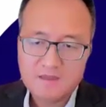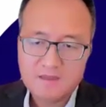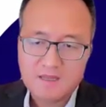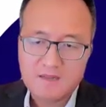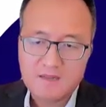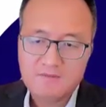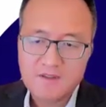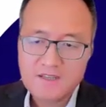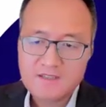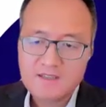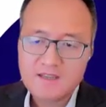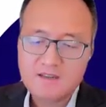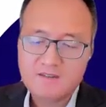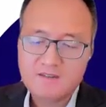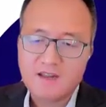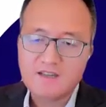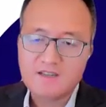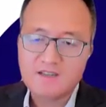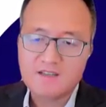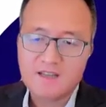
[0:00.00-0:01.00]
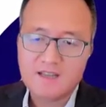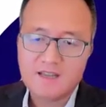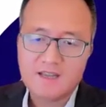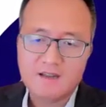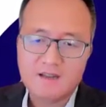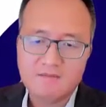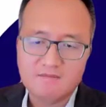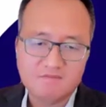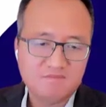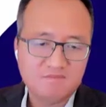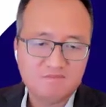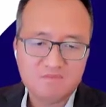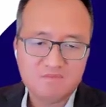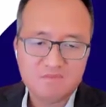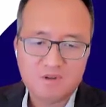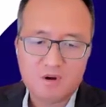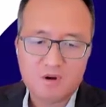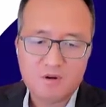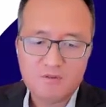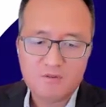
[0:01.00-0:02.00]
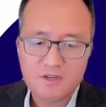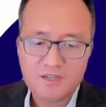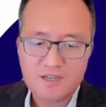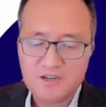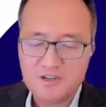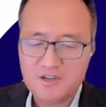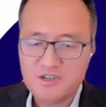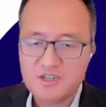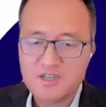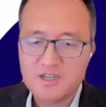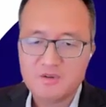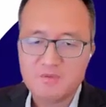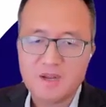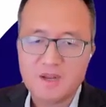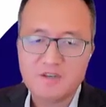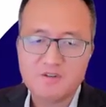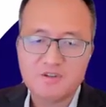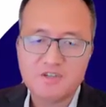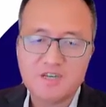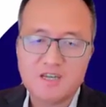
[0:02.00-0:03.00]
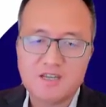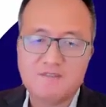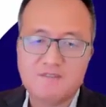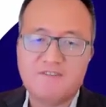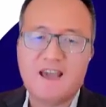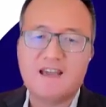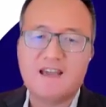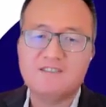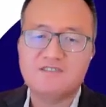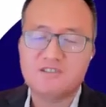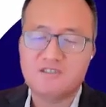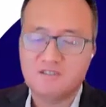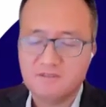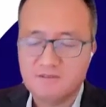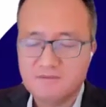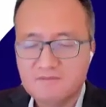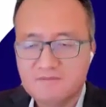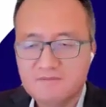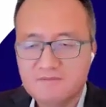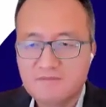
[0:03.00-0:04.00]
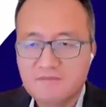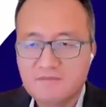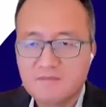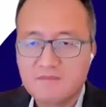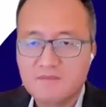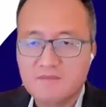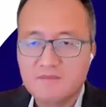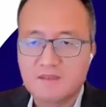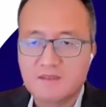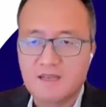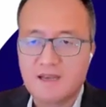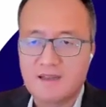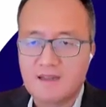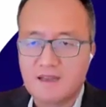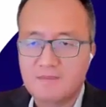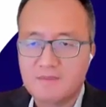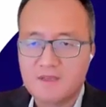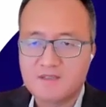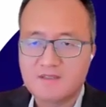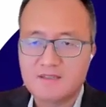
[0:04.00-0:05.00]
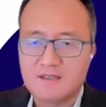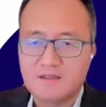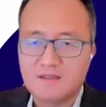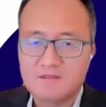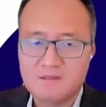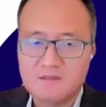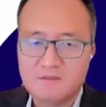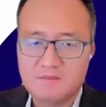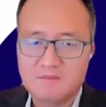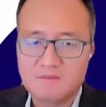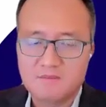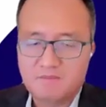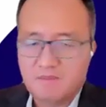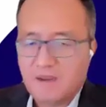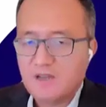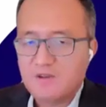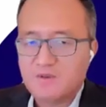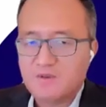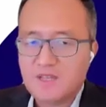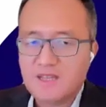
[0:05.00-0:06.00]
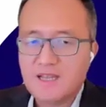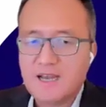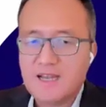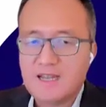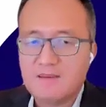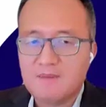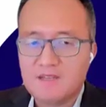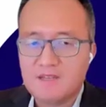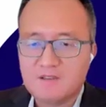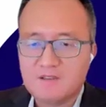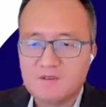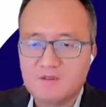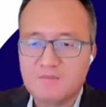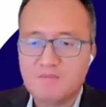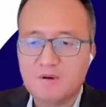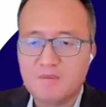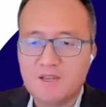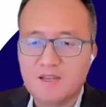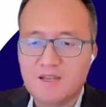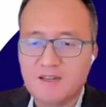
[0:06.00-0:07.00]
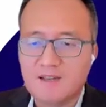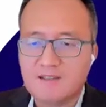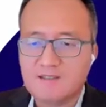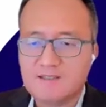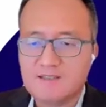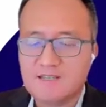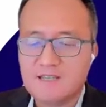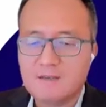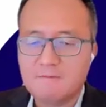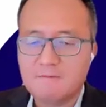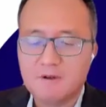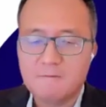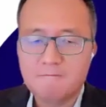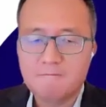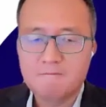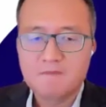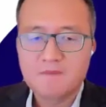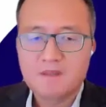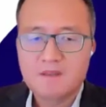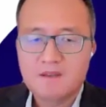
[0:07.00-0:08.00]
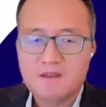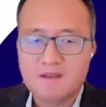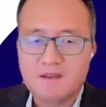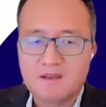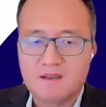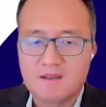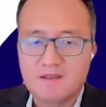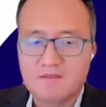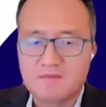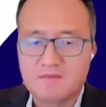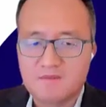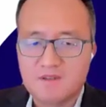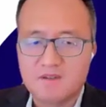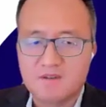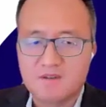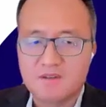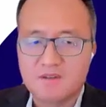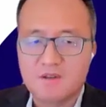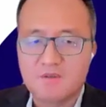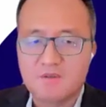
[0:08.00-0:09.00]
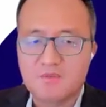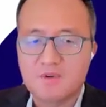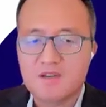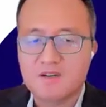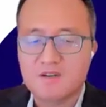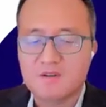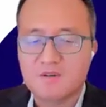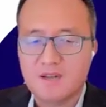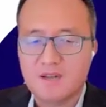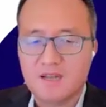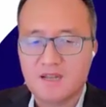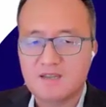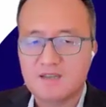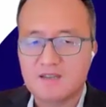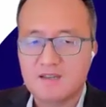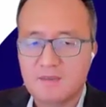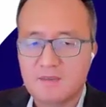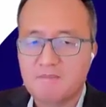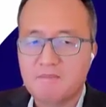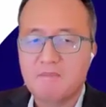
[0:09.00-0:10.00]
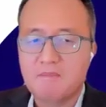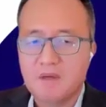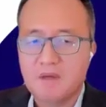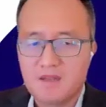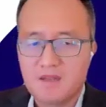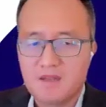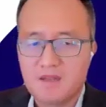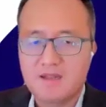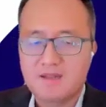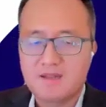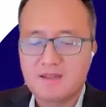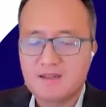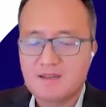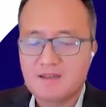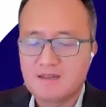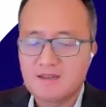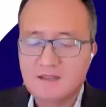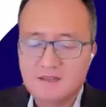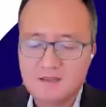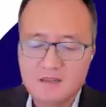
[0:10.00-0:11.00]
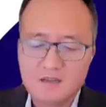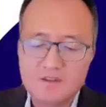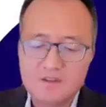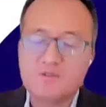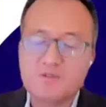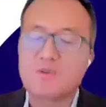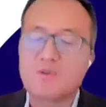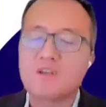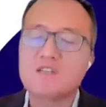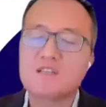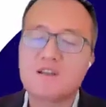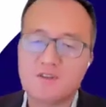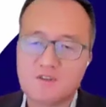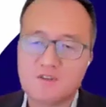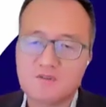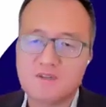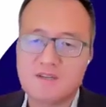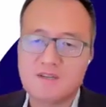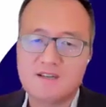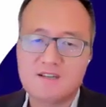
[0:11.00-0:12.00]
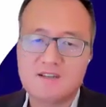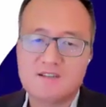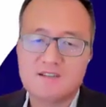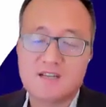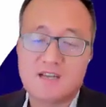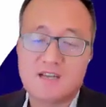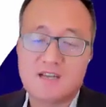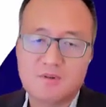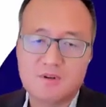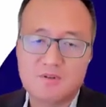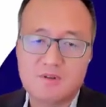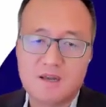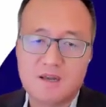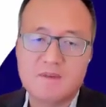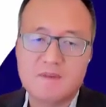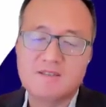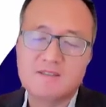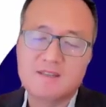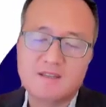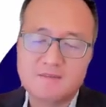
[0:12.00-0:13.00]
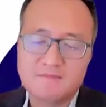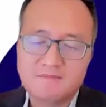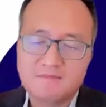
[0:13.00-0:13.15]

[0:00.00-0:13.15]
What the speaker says: The VC advantage, they can offer turn sheet right to check faster than MNC. By doing that, that means you're probably gonna skip, the rigor or the duration of due diligence compared to MNC.